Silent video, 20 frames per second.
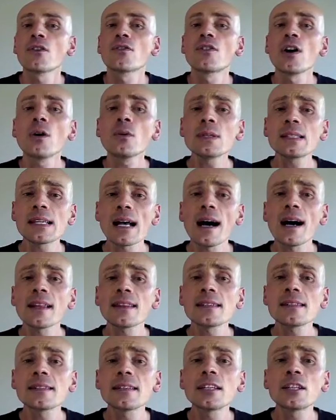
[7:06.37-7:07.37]
Those are
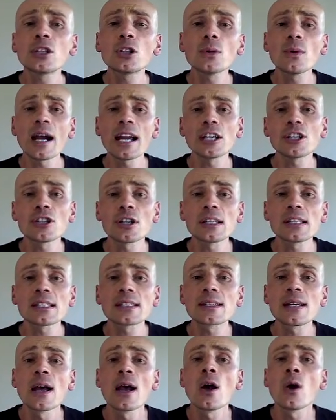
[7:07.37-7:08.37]
the situations
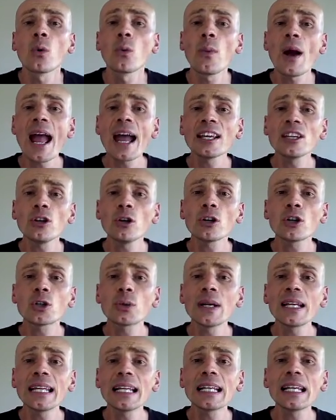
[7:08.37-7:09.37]
where your
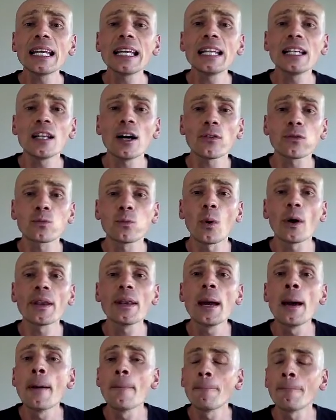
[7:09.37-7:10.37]
critically ill loved
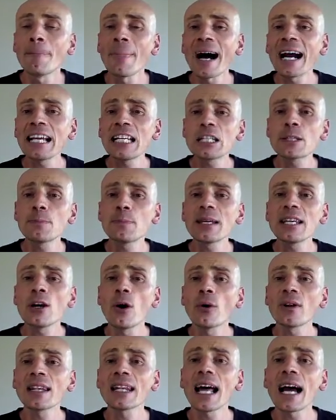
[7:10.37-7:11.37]
one might be
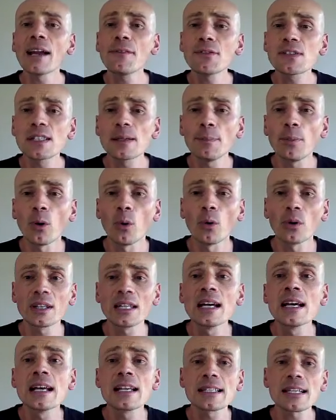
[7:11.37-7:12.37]
on life support,
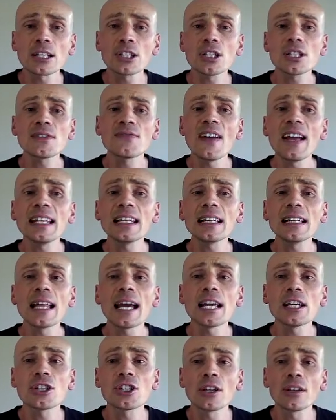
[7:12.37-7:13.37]
such as
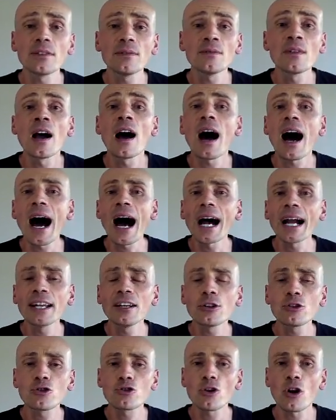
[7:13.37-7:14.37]
ventilation,
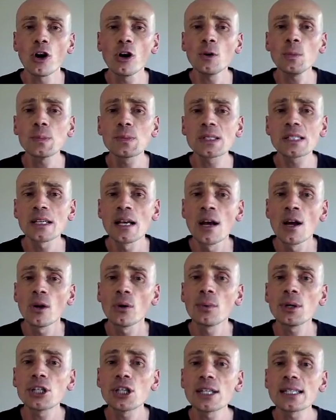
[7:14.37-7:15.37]
inotropes,
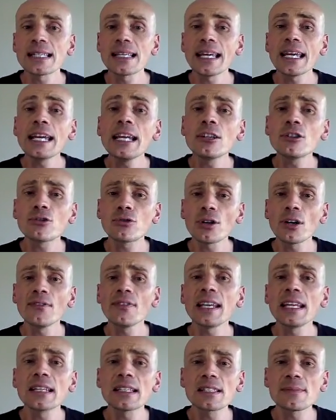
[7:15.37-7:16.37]
which is
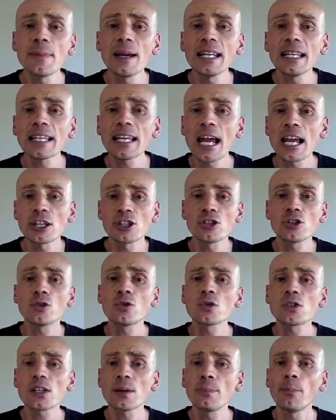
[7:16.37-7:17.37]
intravenous medication
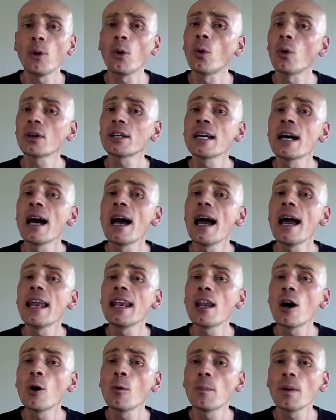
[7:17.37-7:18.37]
to support a
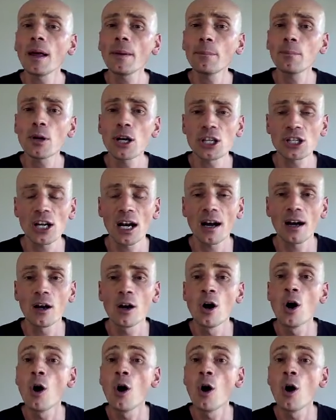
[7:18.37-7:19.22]
low blood pressure,